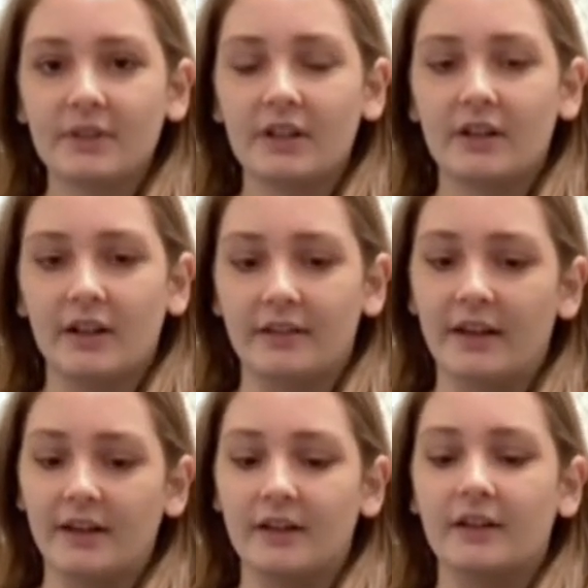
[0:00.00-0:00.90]
and
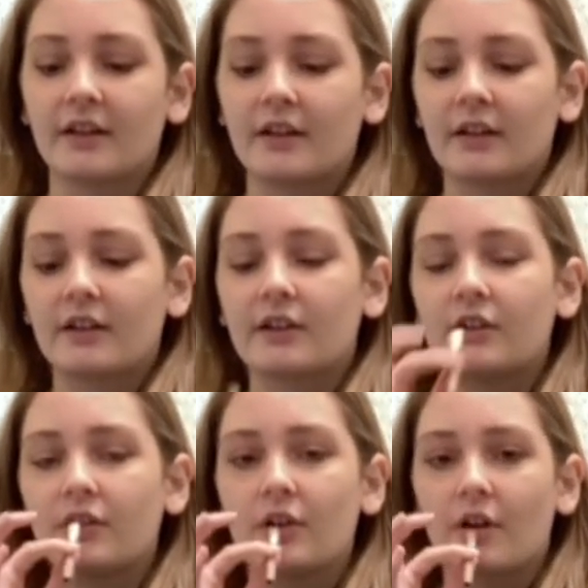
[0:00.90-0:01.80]
then you
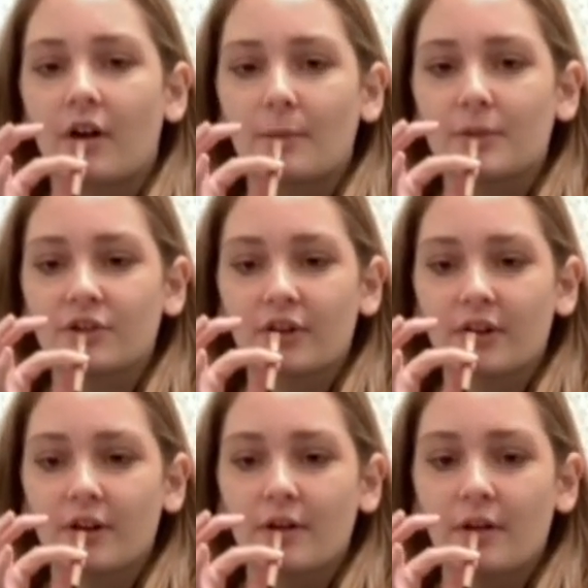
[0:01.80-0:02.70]
do your
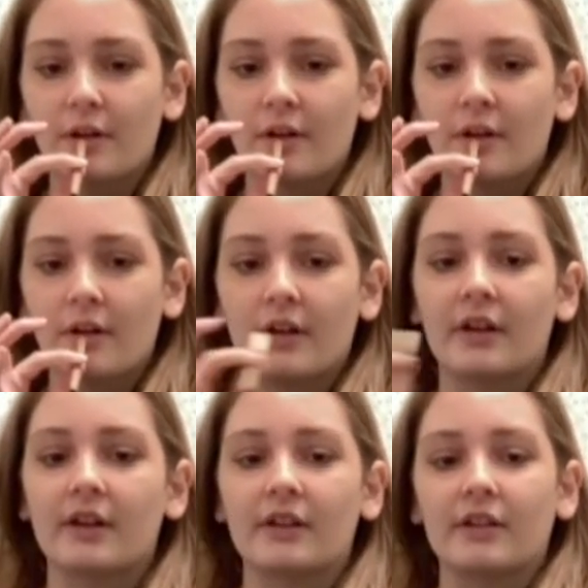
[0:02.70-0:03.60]
embouchure,
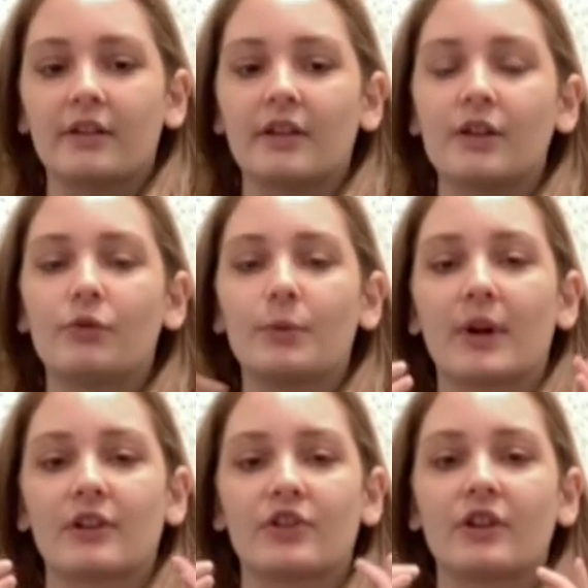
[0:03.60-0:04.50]
equal
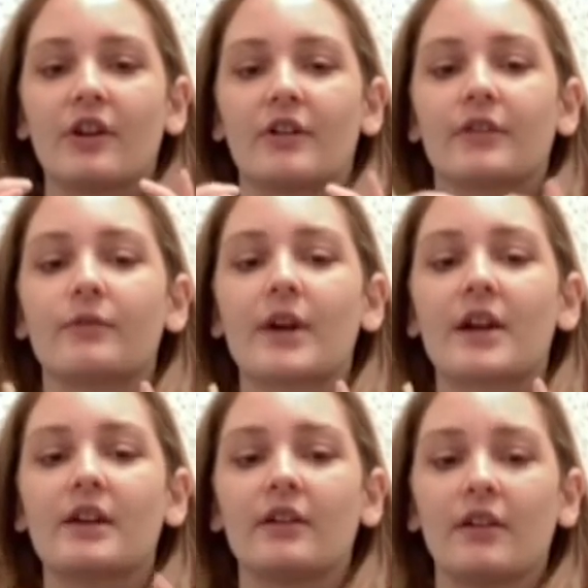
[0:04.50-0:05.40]
pressure all the
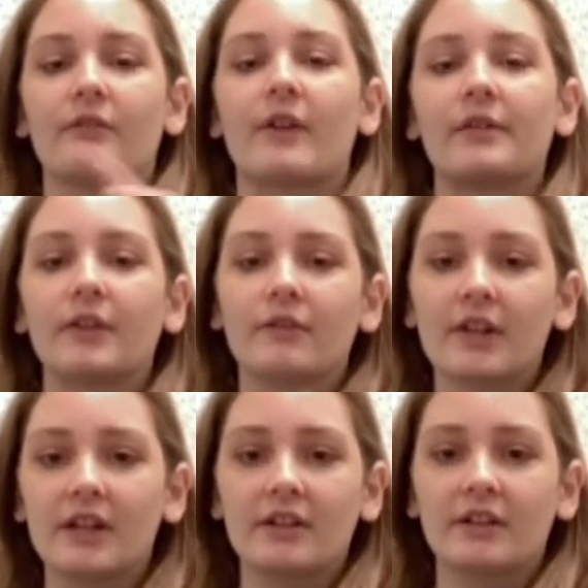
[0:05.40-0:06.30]
way around the
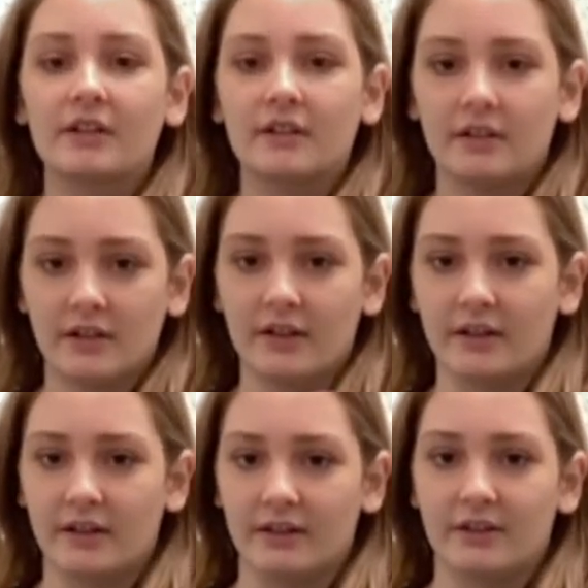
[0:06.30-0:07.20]
reed, and
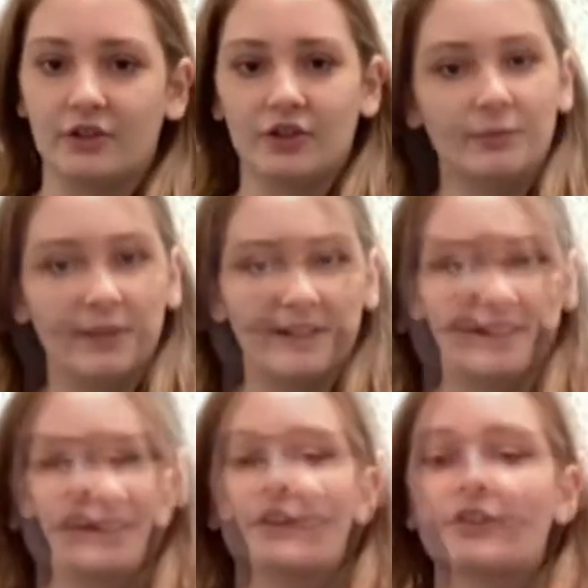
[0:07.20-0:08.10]
then you should be
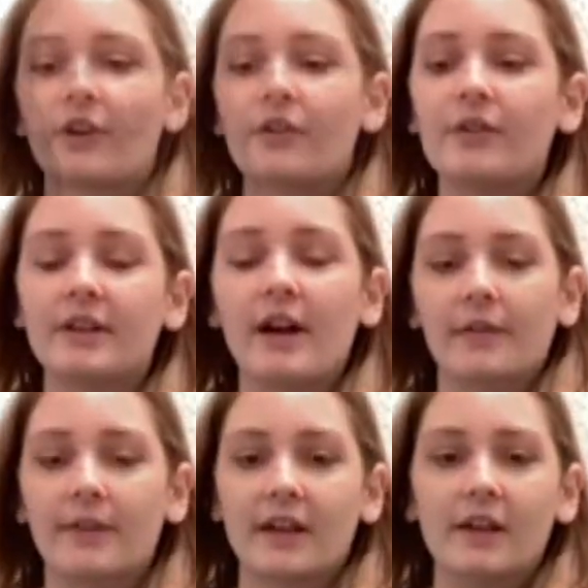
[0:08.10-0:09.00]
good. So now,
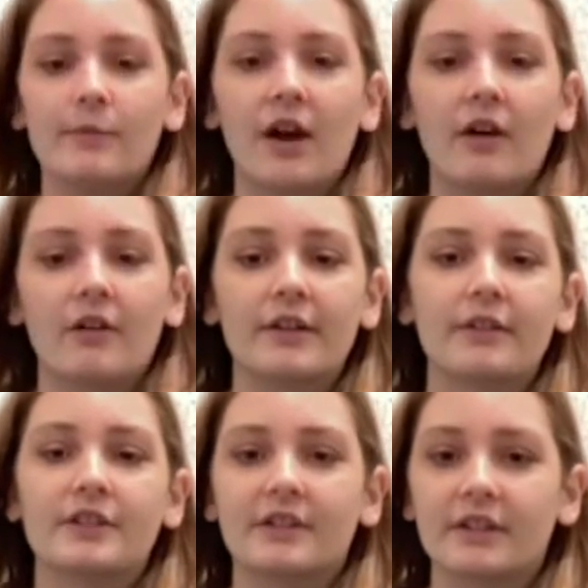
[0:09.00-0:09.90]
thinking about all of
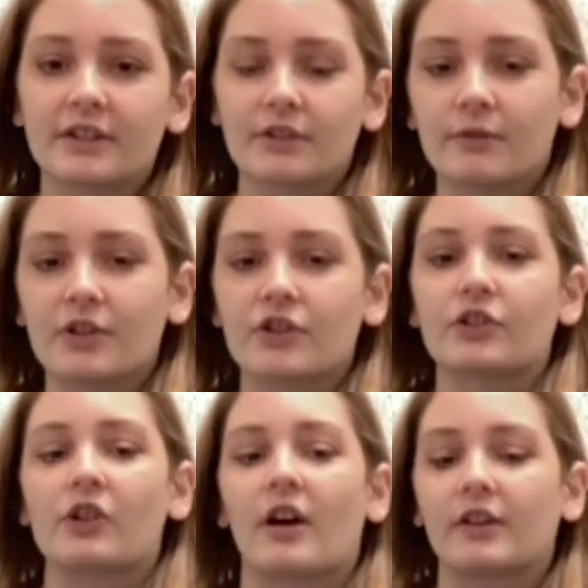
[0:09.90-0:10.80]
those things that we just
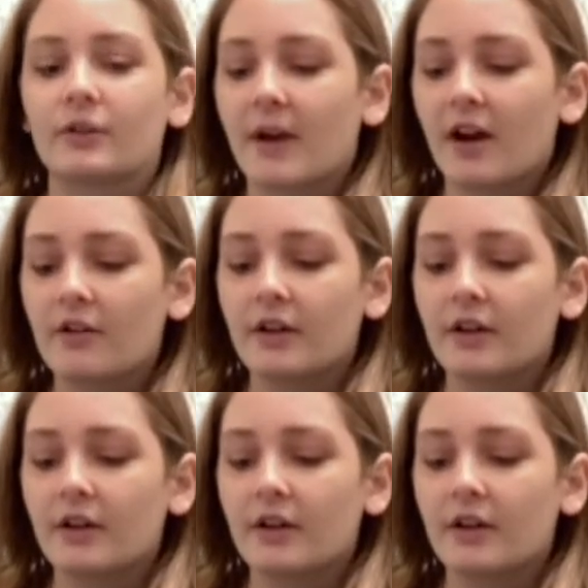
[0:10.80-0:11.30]
talked about,